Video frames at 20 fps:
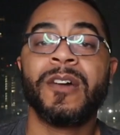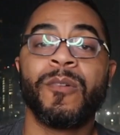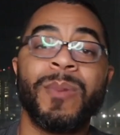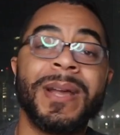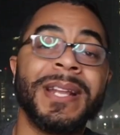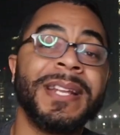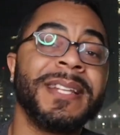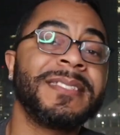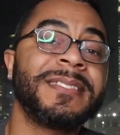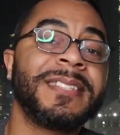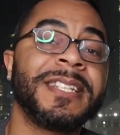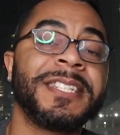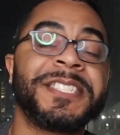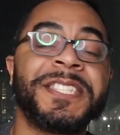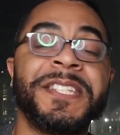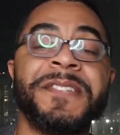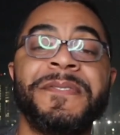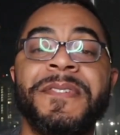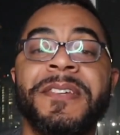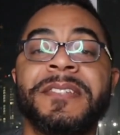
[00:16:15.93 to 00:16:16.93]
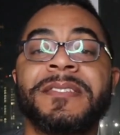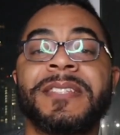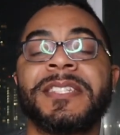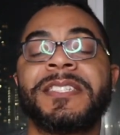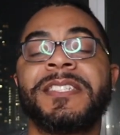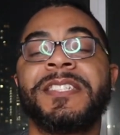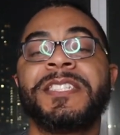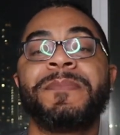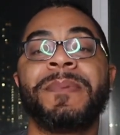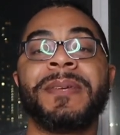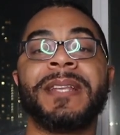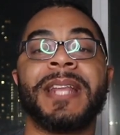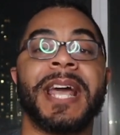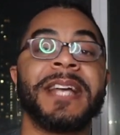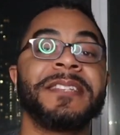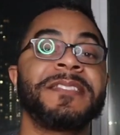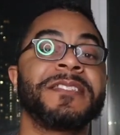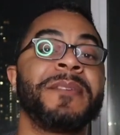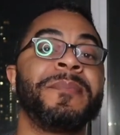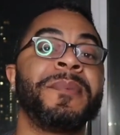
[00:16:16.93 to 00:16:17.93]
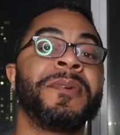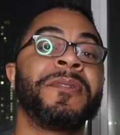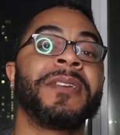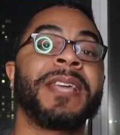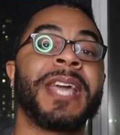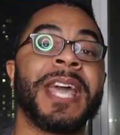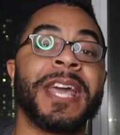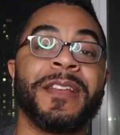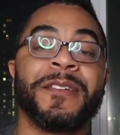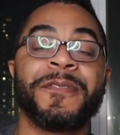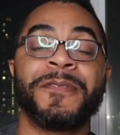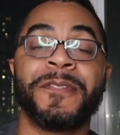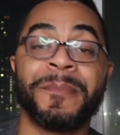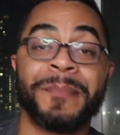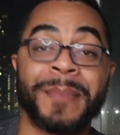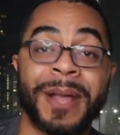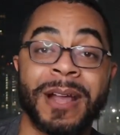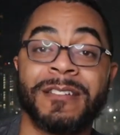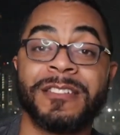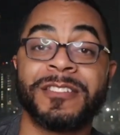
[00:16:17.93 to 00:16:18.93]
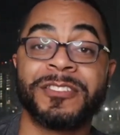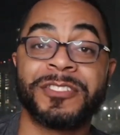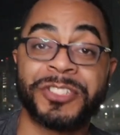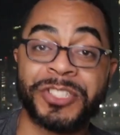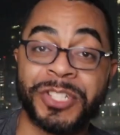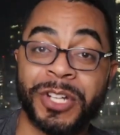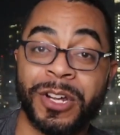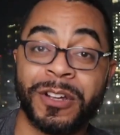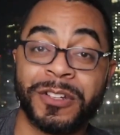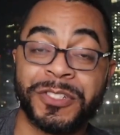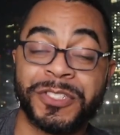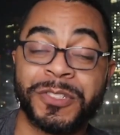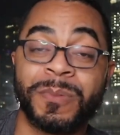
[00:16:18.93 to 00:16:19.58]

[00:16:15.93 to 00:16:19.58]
Whitney says she feels like she's been excommunicated from Mary's church,